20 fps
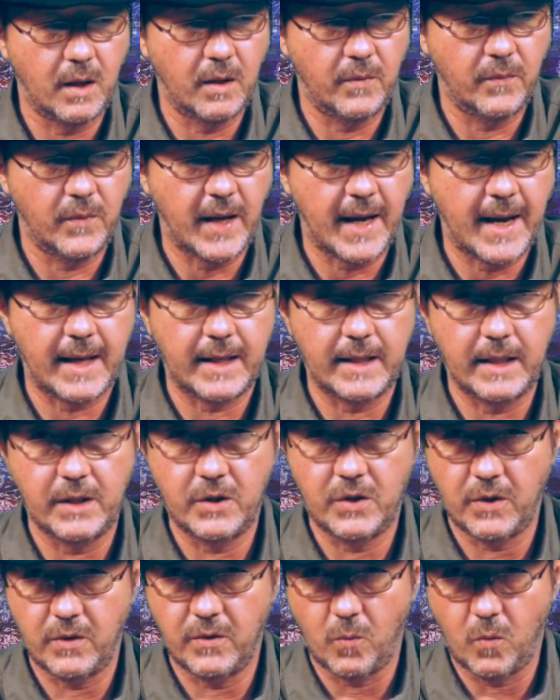adding
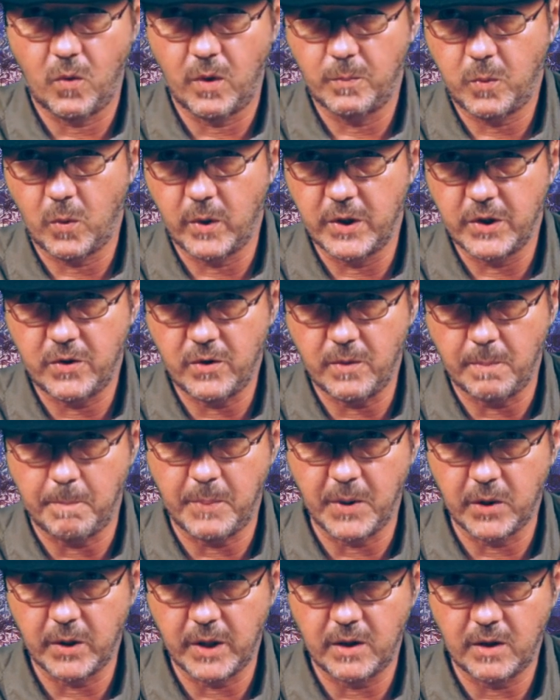to the $1.2
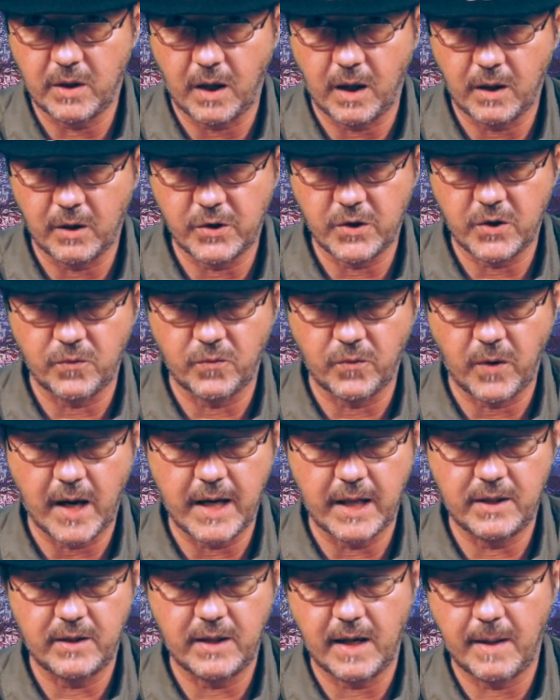billion in
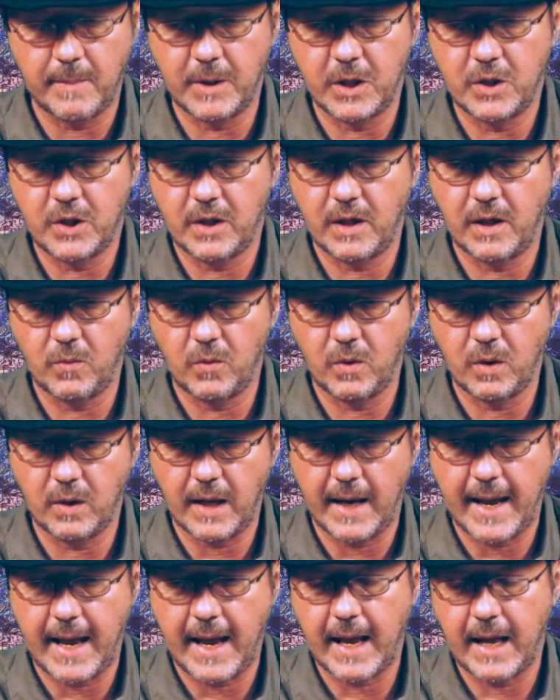riot damage. They will
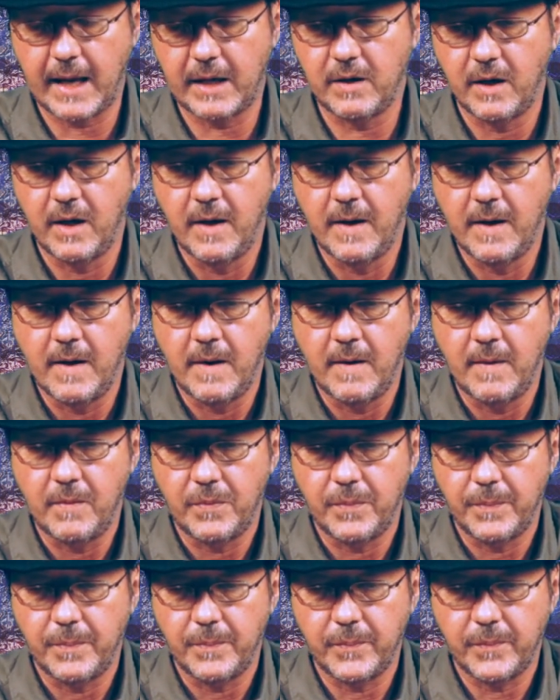add
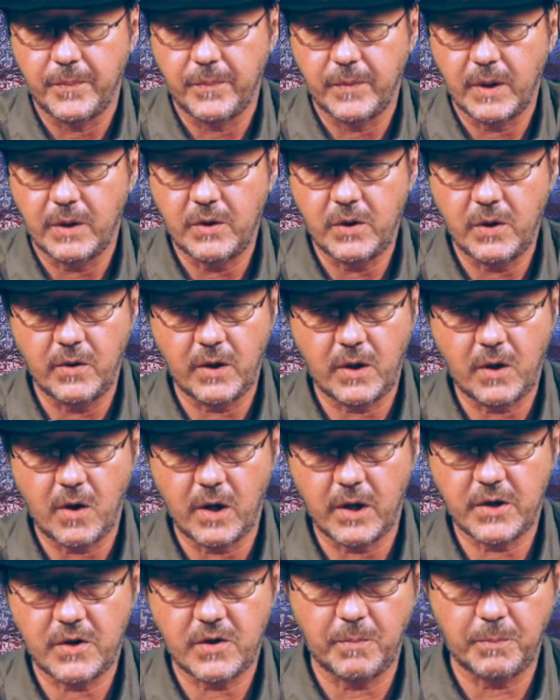to the
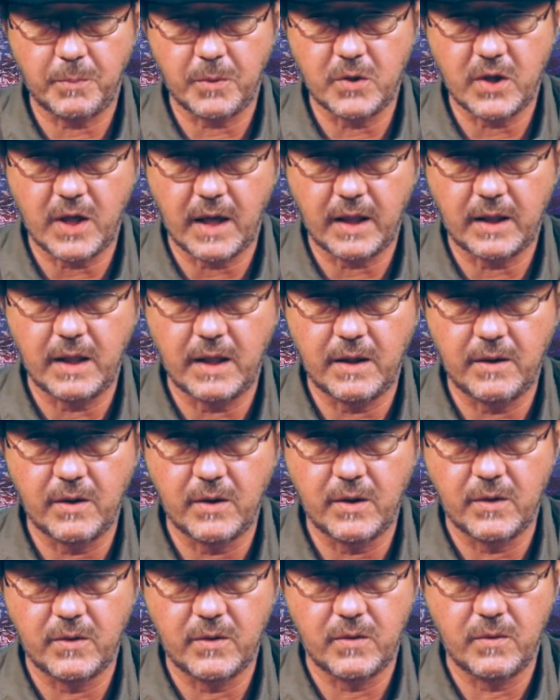cost of protecting
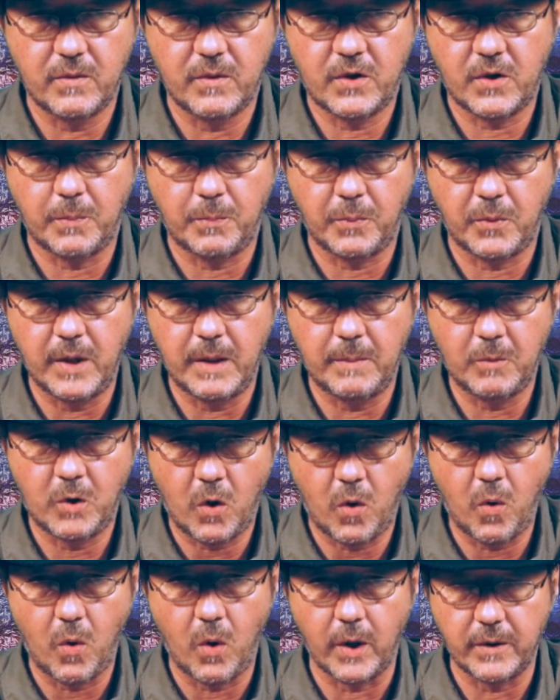the Supreme
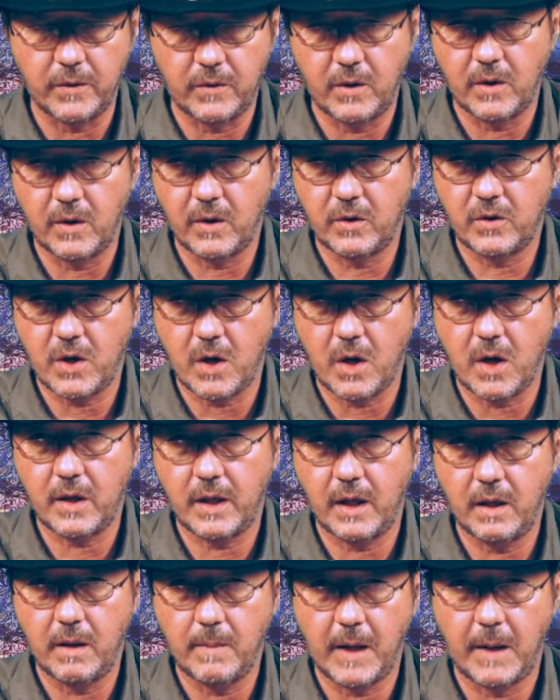Court. They're
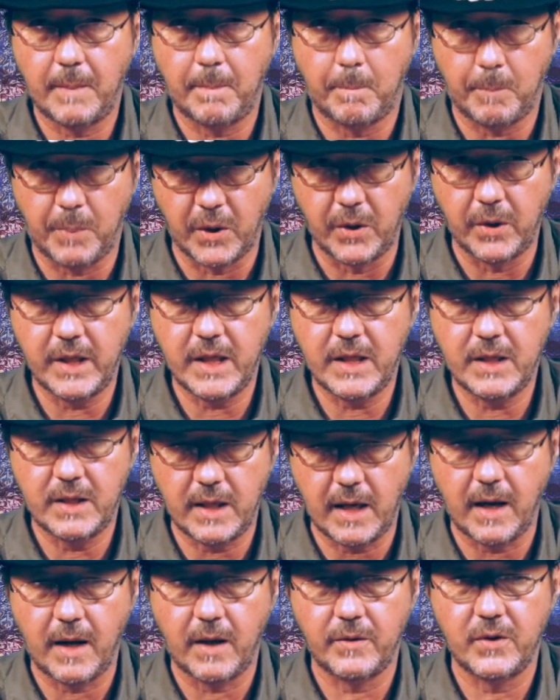talking about burning
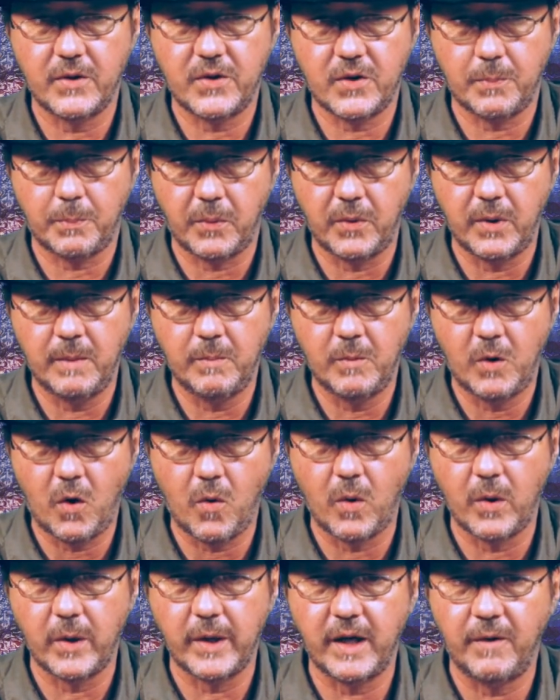down the Supreme
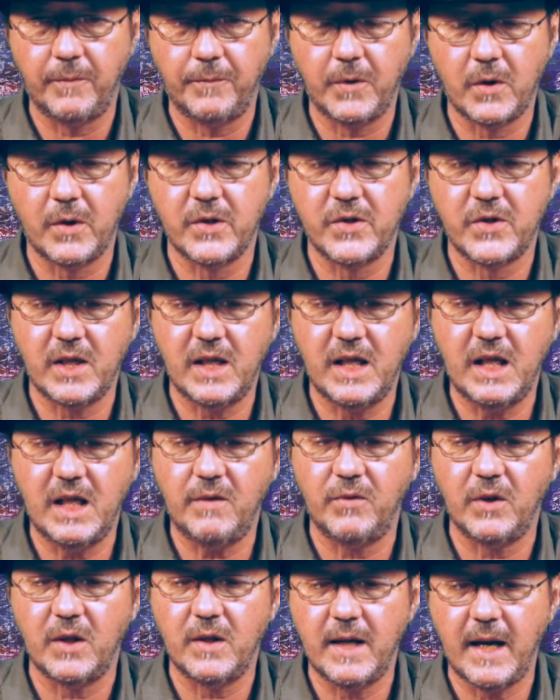Court if there is
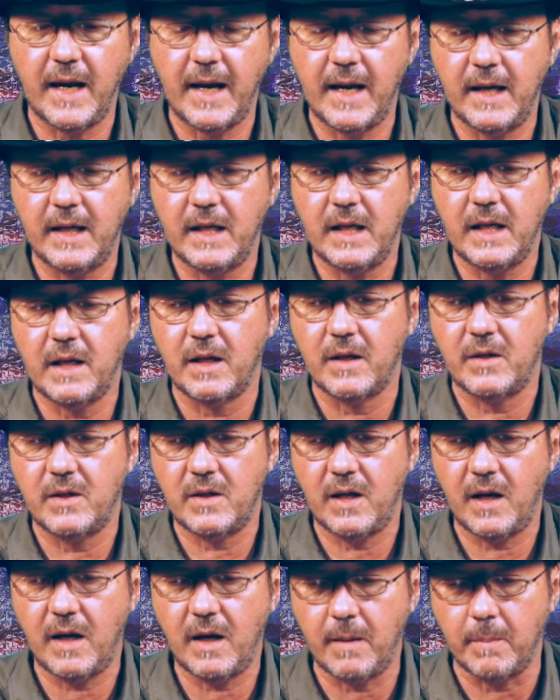even any
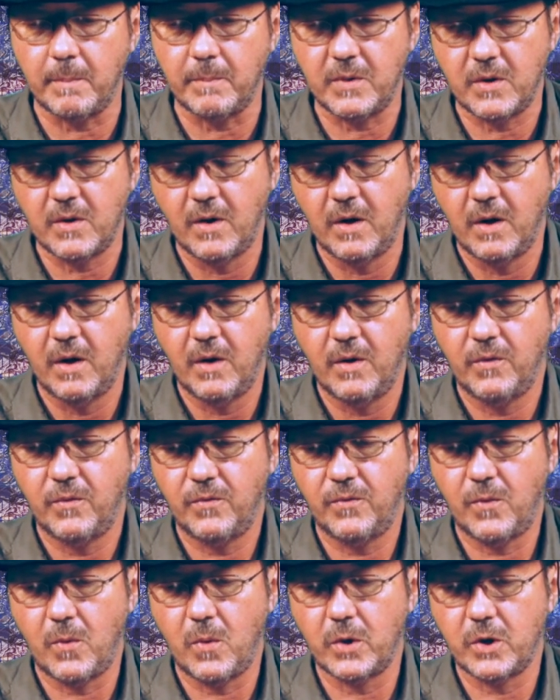attempt
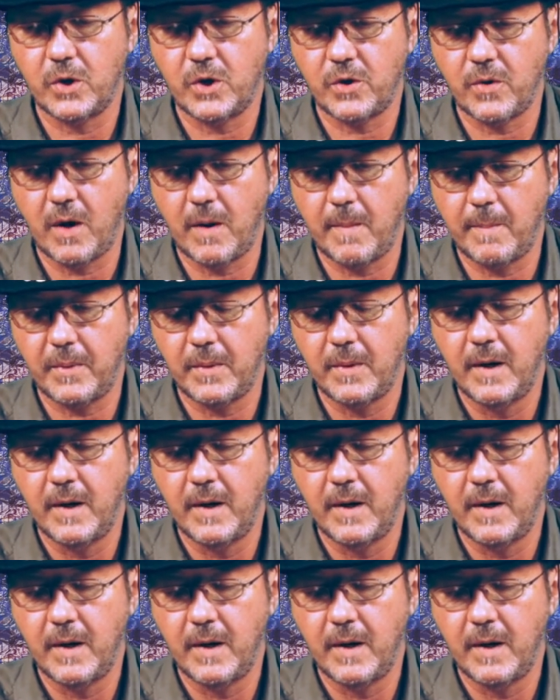for Trump